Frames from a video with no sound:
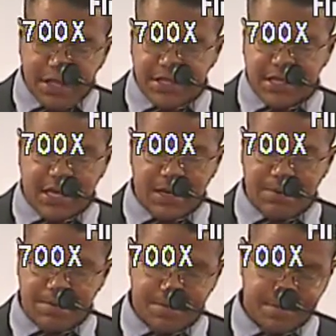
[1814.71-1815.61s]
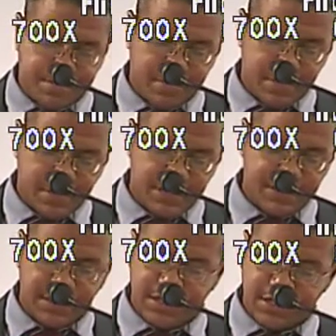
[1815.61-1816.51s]
this time, this
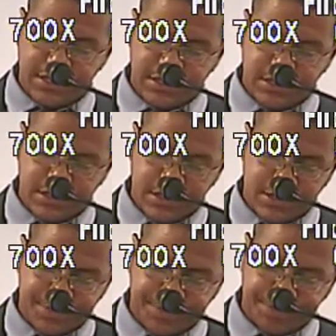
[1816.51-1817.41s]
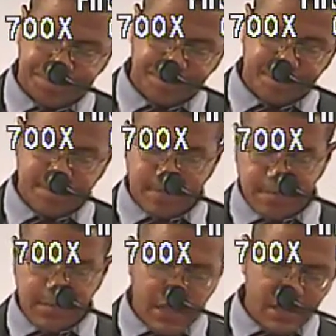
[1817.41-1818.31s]
is
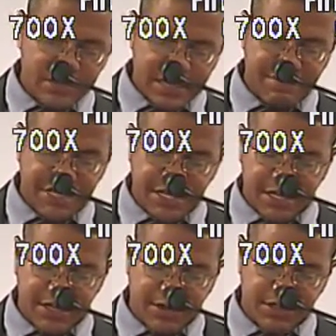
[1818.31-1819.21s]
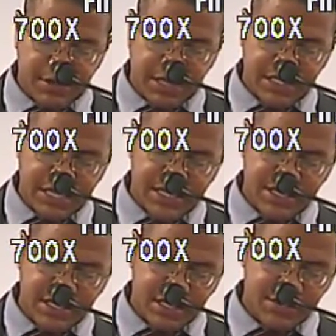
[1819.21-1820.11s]
1700s going into
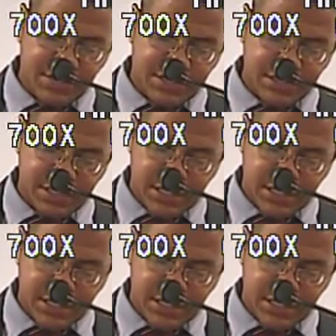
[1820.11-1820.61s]
1800s,